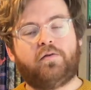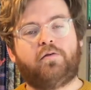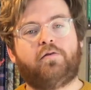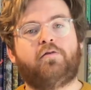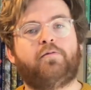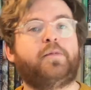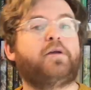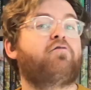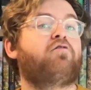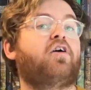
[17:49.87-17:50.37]

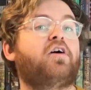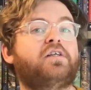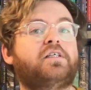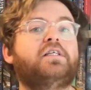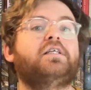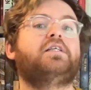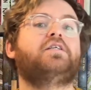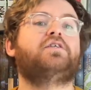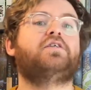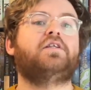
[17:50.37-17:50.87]
be granted
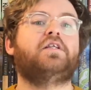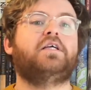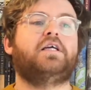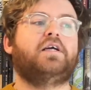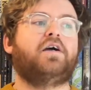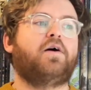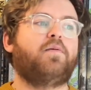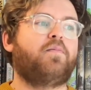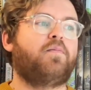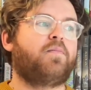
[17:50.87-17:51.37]
into the
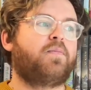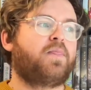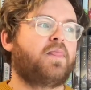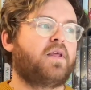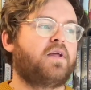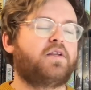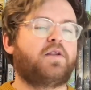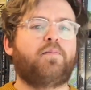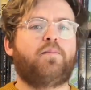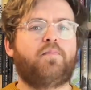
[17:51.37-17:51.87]

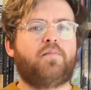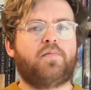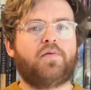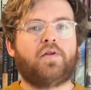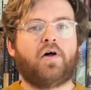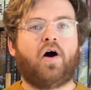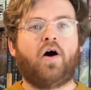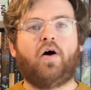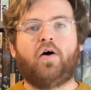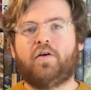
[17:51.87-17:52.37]

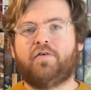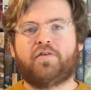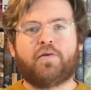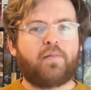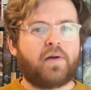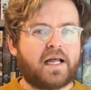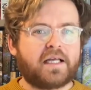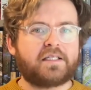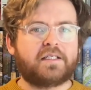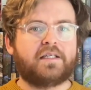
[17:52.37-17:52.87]
Isle of the
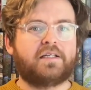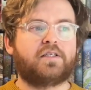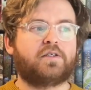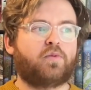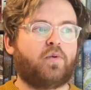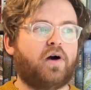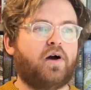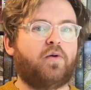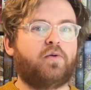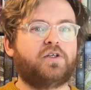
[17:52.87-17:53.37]
Blessed as
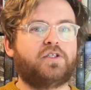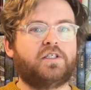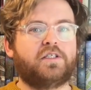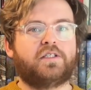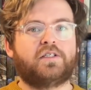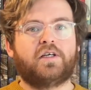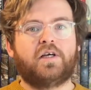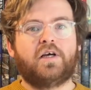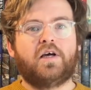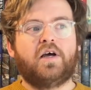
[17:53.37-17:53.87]
well, which
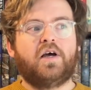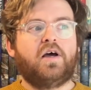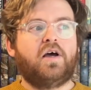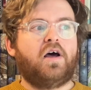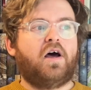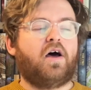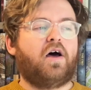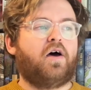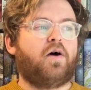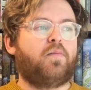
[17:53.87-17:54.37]
is
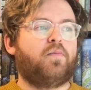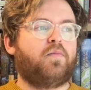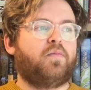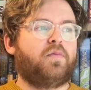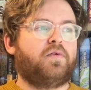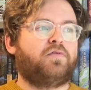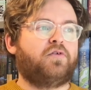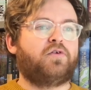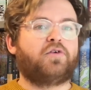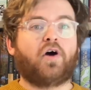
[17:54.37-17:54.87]

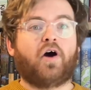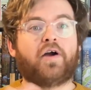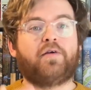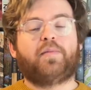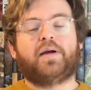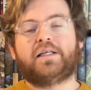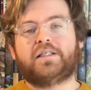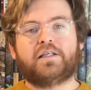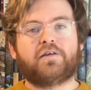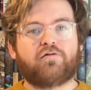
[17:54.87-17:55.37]
if you die
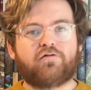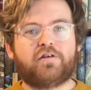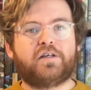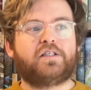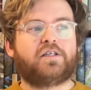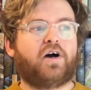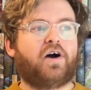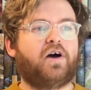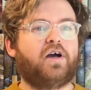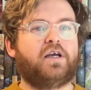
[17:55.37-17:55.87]
basically 3
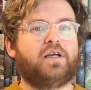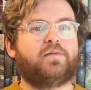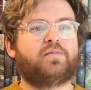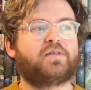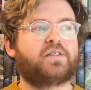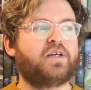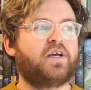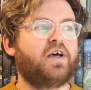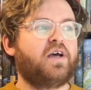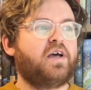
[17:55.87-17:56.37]

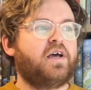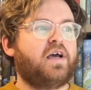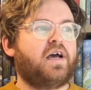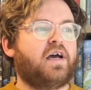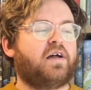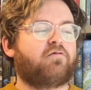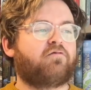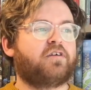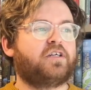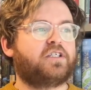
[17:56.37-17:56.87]
times
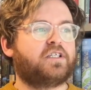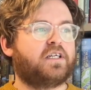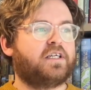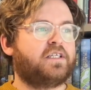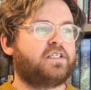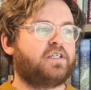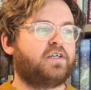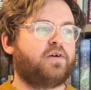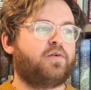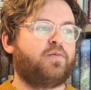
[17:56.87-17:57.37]
and reach
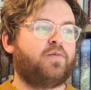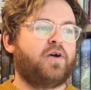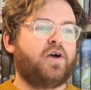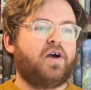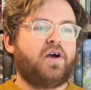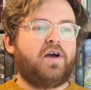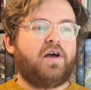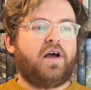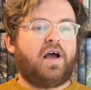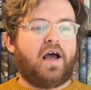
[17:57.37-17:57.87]
Elysium.
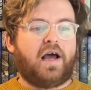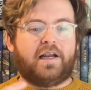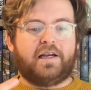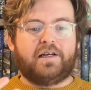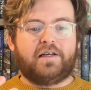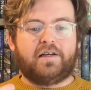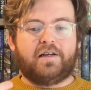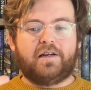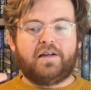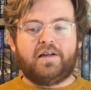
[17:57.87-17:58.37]

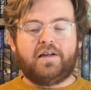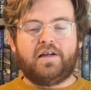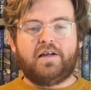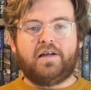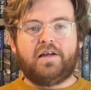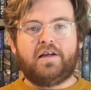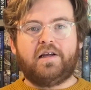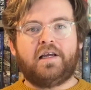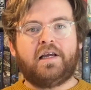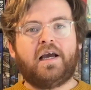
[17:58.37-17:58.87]
And
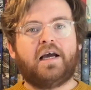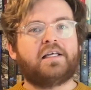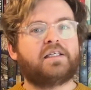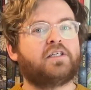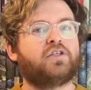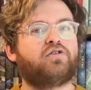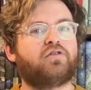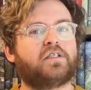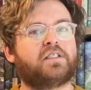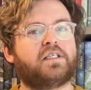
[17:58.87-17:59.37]
yeah, it's
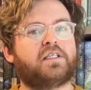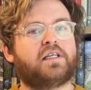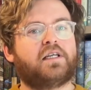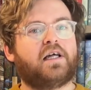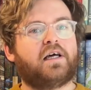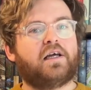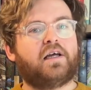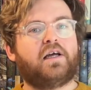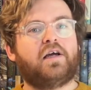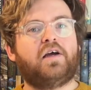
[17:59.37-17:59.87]
interesting
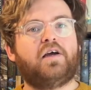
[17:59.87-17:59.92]
that